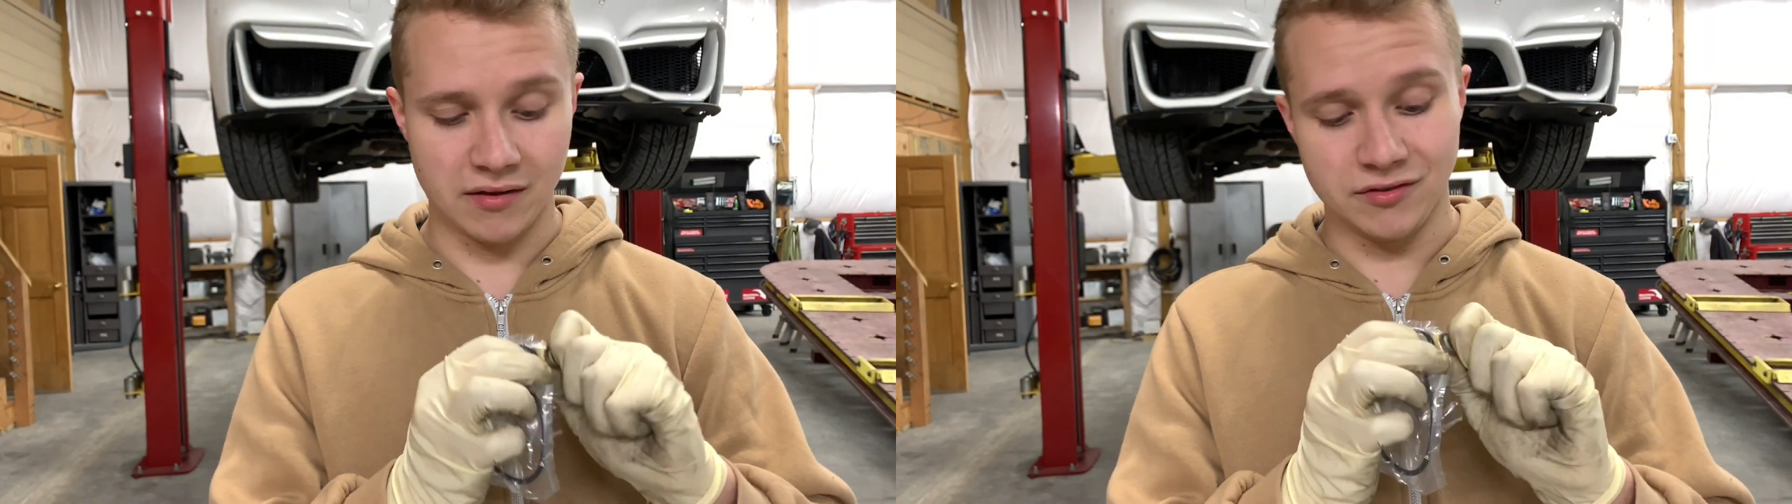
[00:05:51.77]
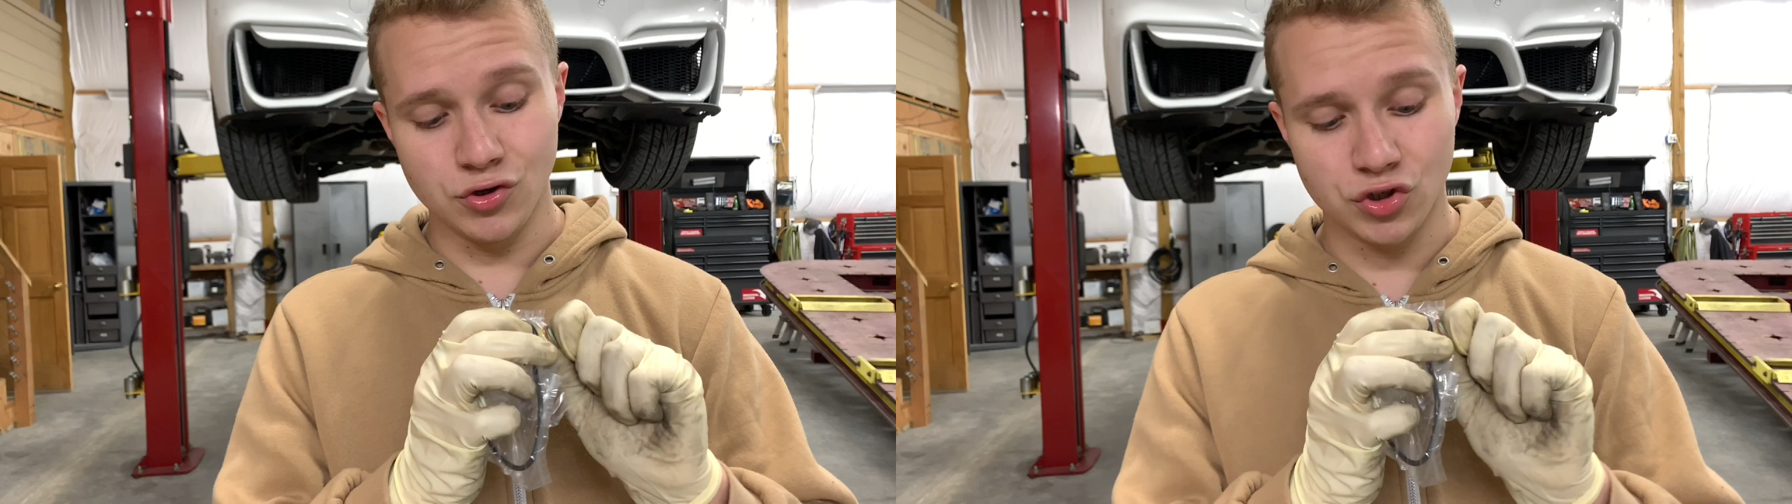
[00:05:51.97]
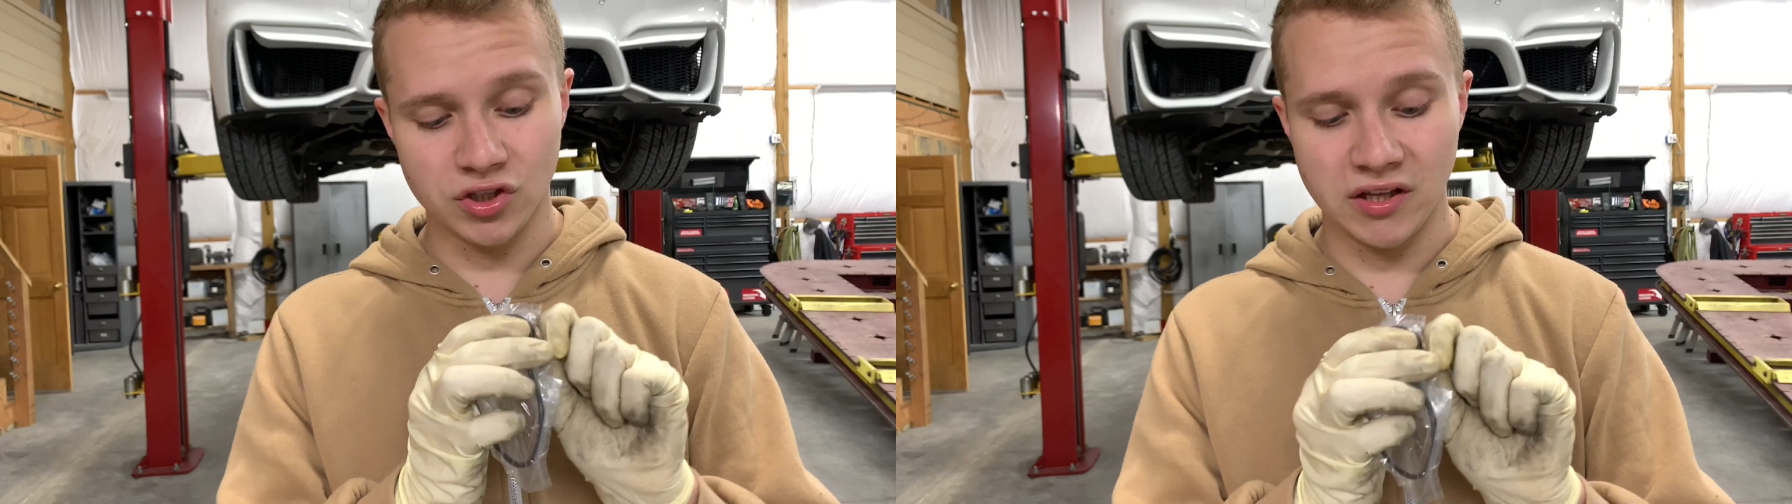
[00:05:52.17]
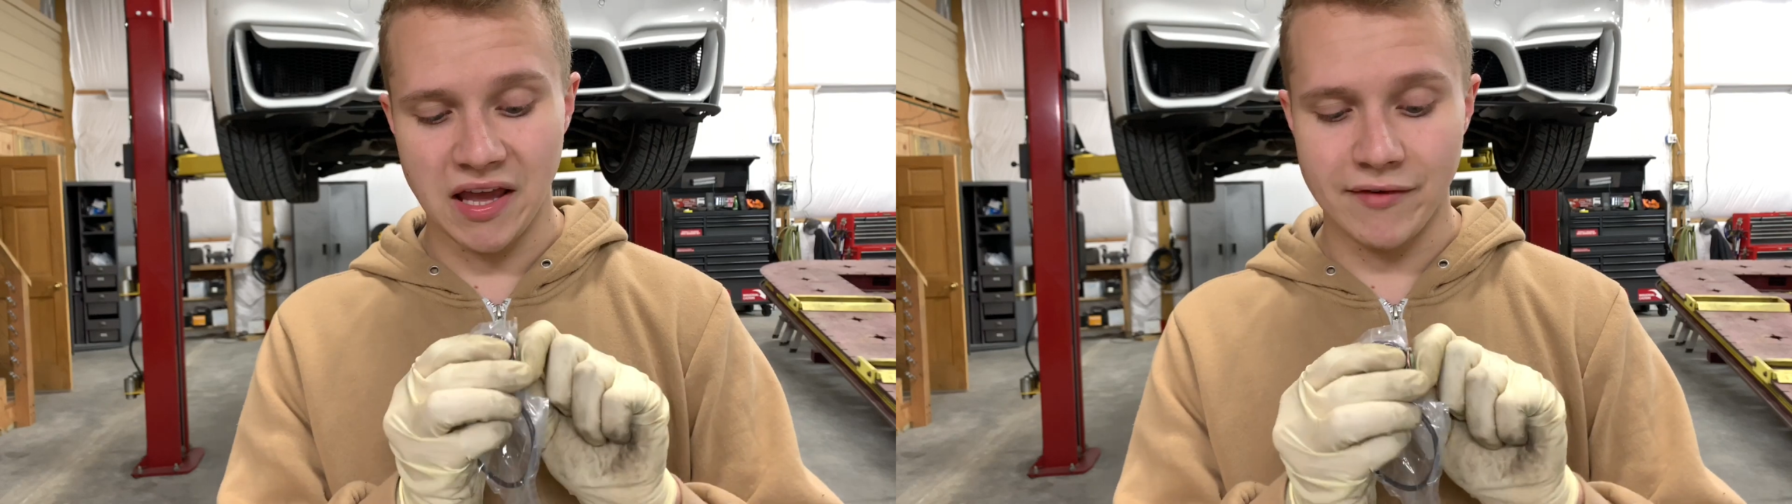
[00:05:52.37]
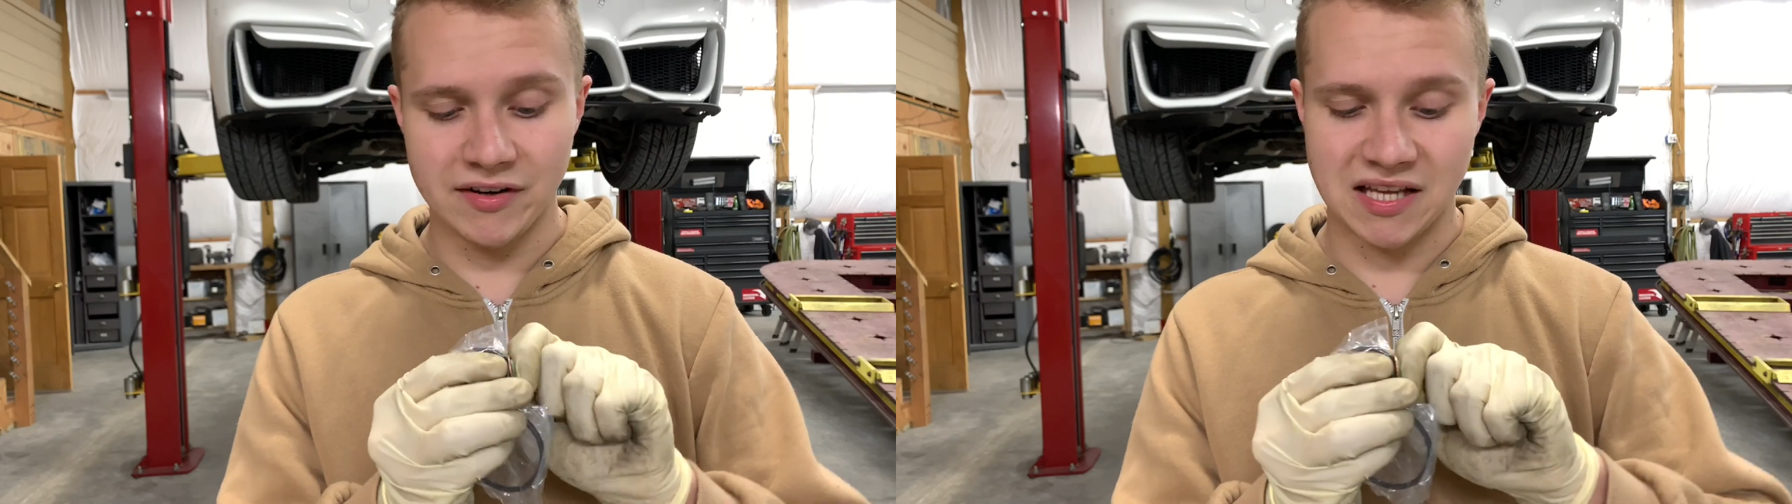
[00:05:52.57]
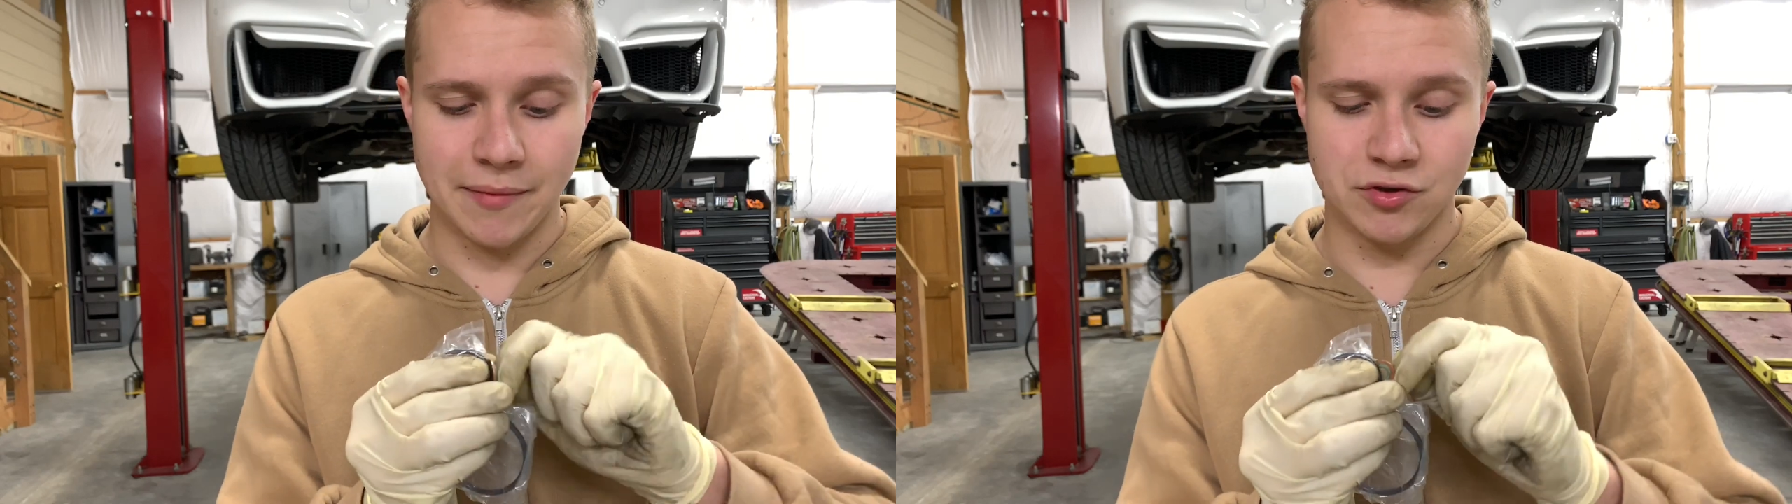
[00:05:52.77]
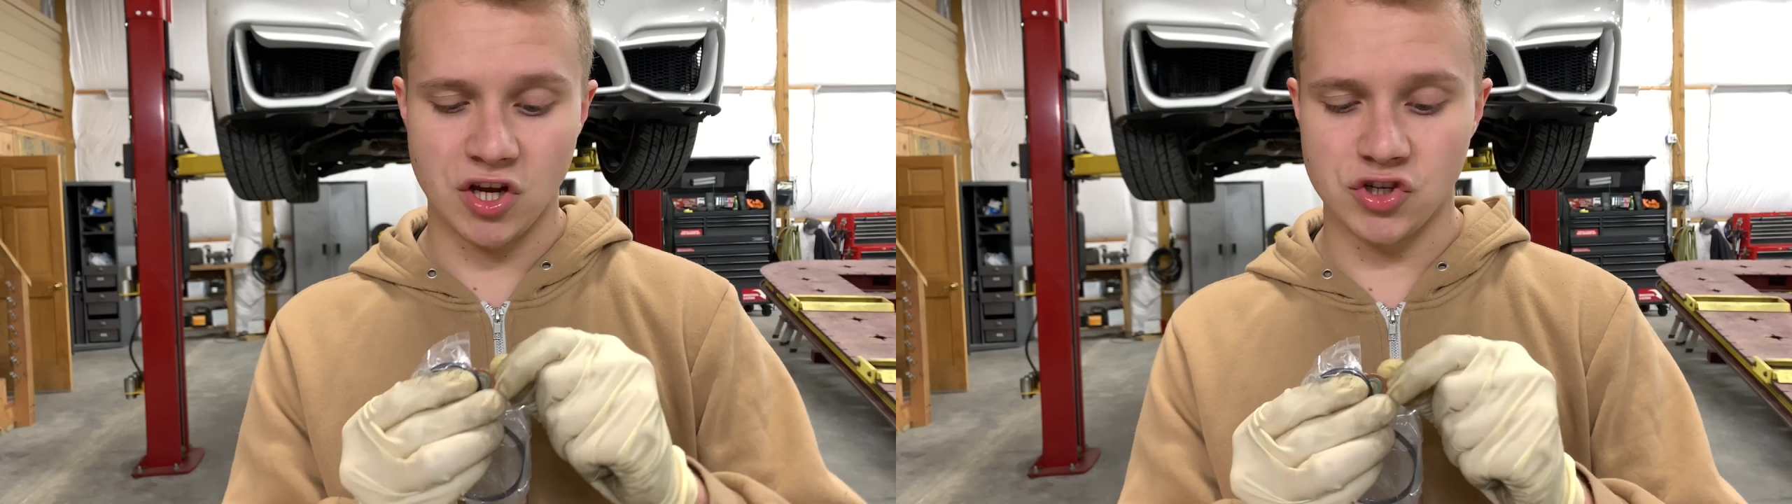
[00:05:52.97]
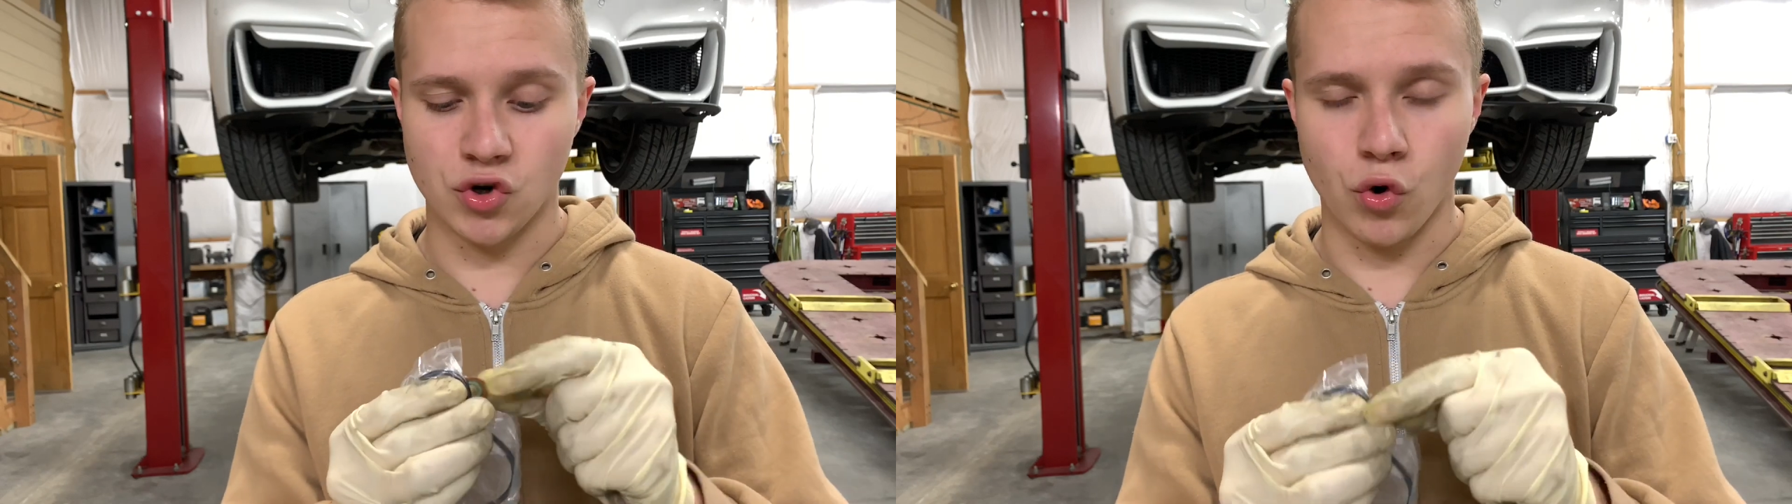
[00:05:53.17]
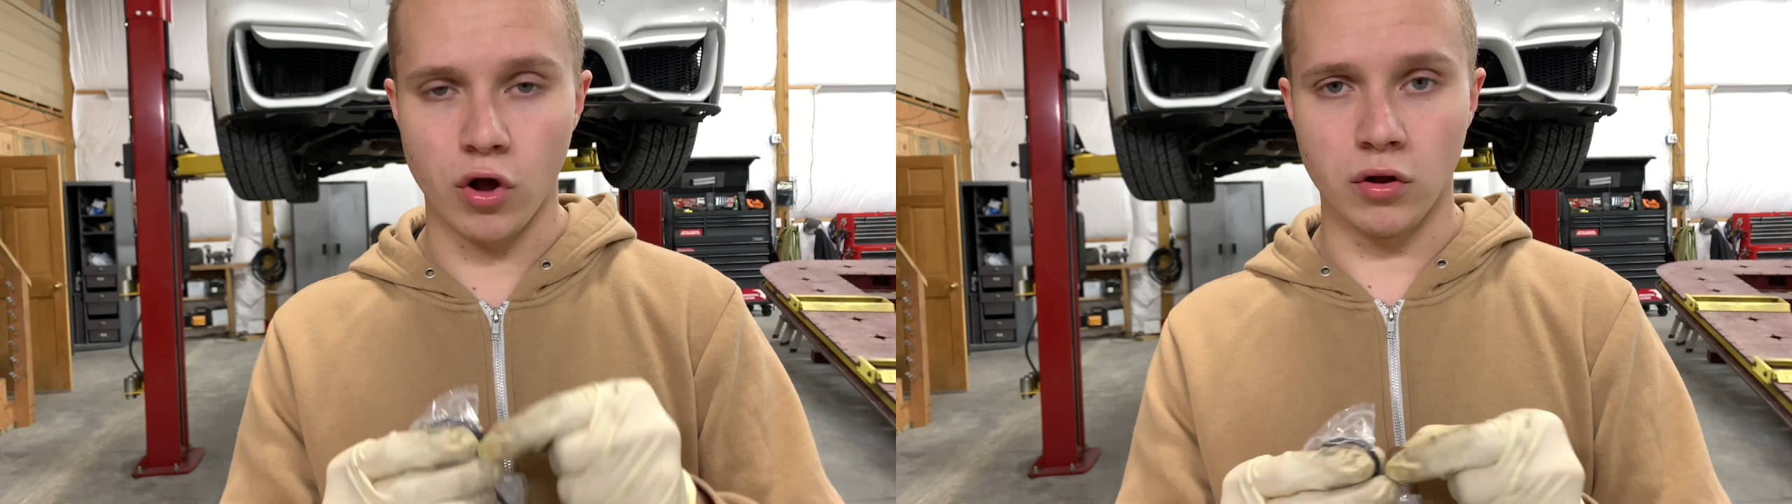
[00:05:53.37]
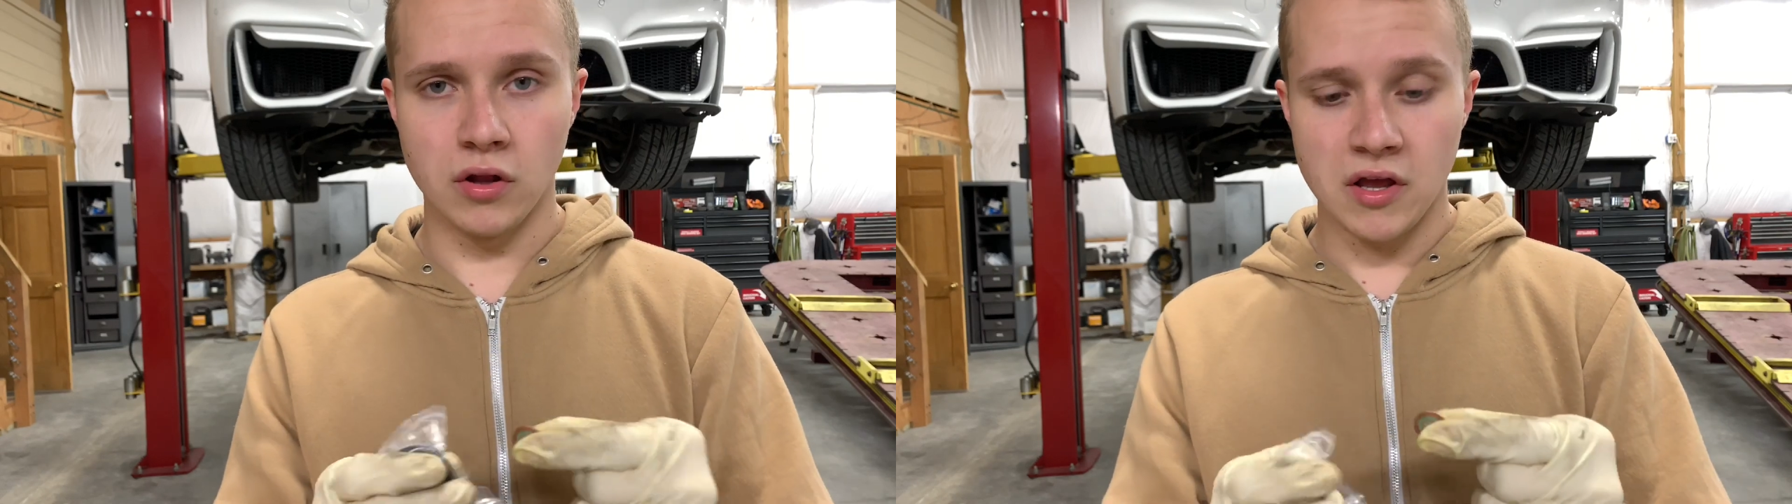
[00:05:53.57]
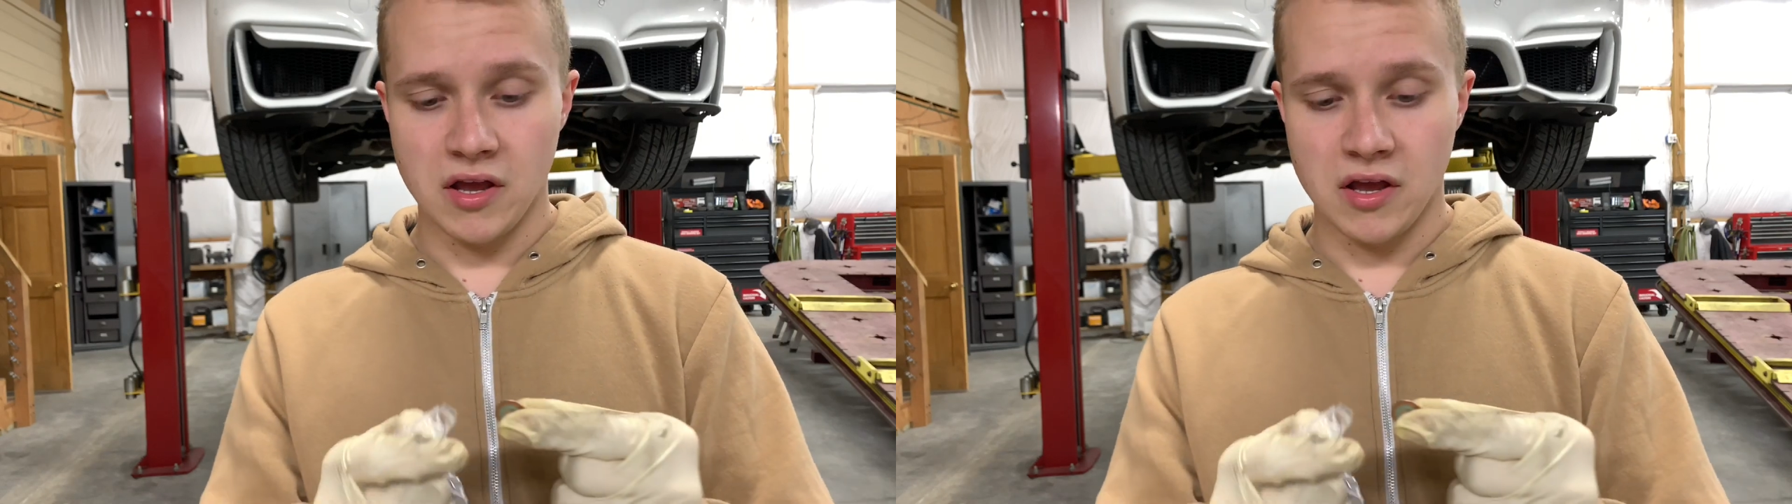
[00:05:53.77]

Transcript: Usually every time you change your oil,